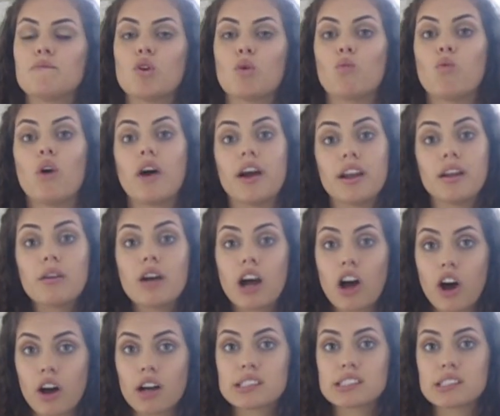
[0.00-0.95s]
One
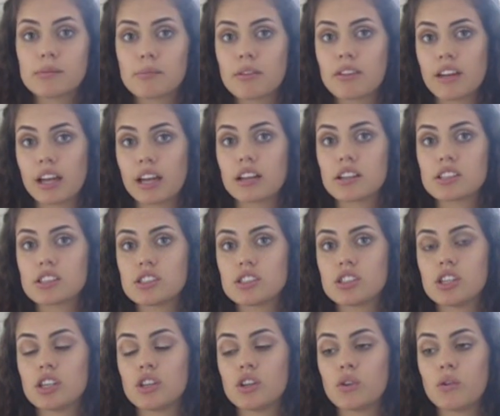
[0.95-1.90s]
awesome thing
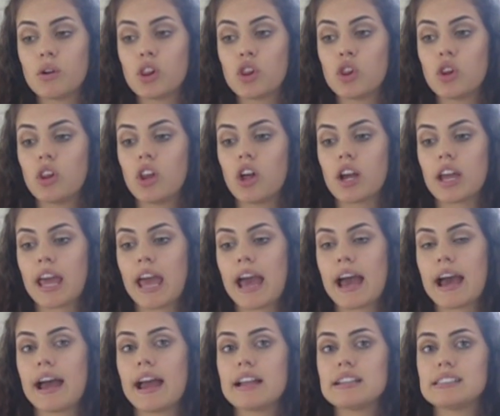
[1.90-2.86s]
to look
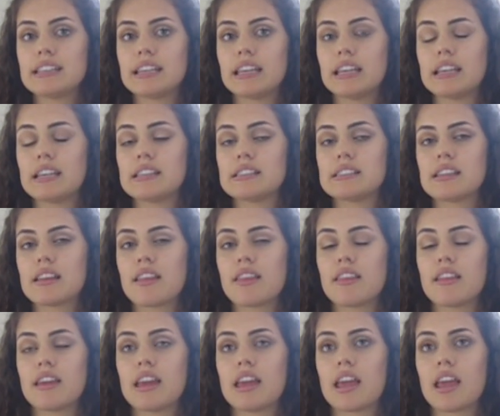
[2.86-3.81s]
at is
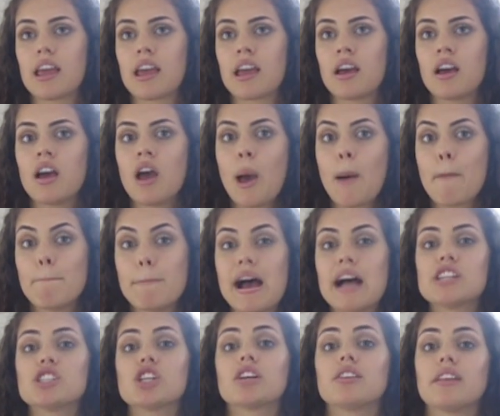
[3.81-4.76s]
the
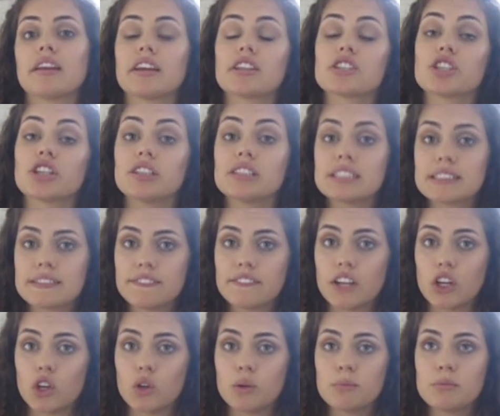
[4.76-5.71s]
Magic Lanterns
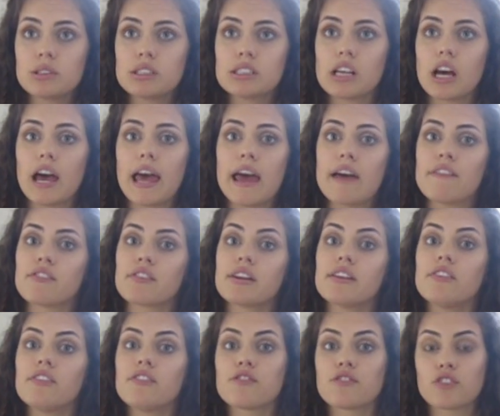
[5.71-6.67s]
films.
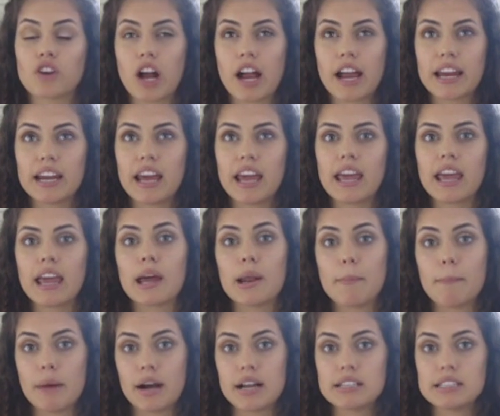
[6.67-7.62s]
Every Friday
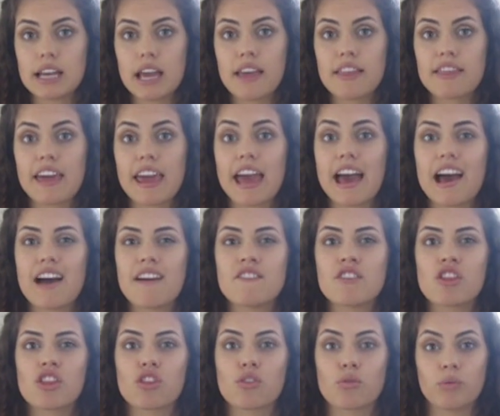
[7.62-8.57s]
and Monday they have
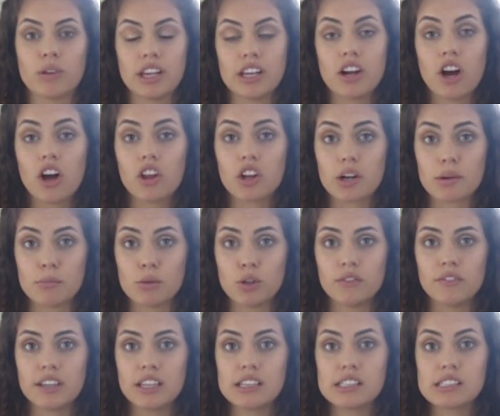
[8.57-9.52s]
$3
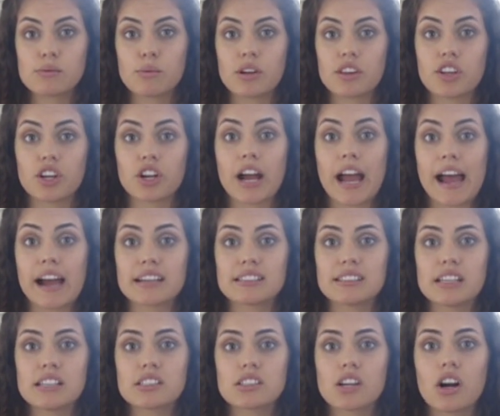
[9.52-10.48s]
movies with your
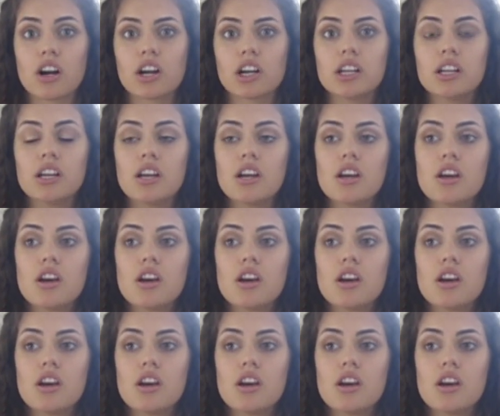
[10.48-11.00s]
access card,